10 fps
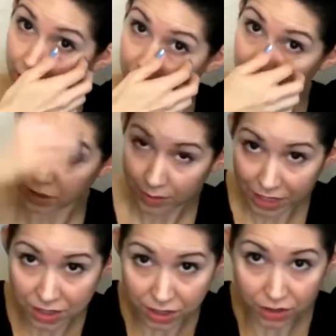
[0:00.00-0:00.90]
And what I'm
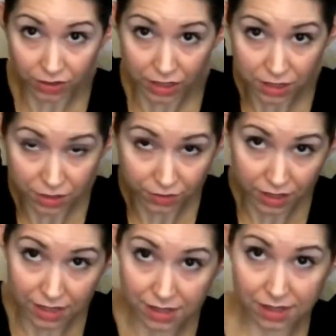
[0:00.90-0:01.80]
actually going to do for
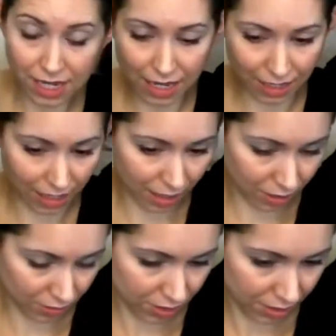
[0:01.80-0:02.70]
this is take it
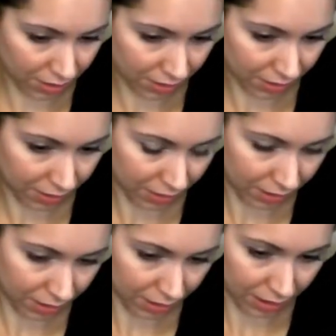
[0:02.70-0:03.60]
out
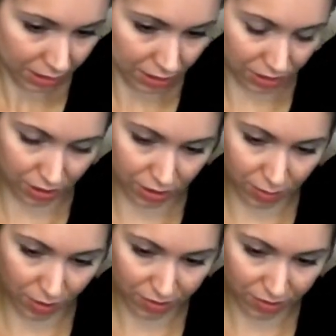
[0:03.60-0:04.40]
just in small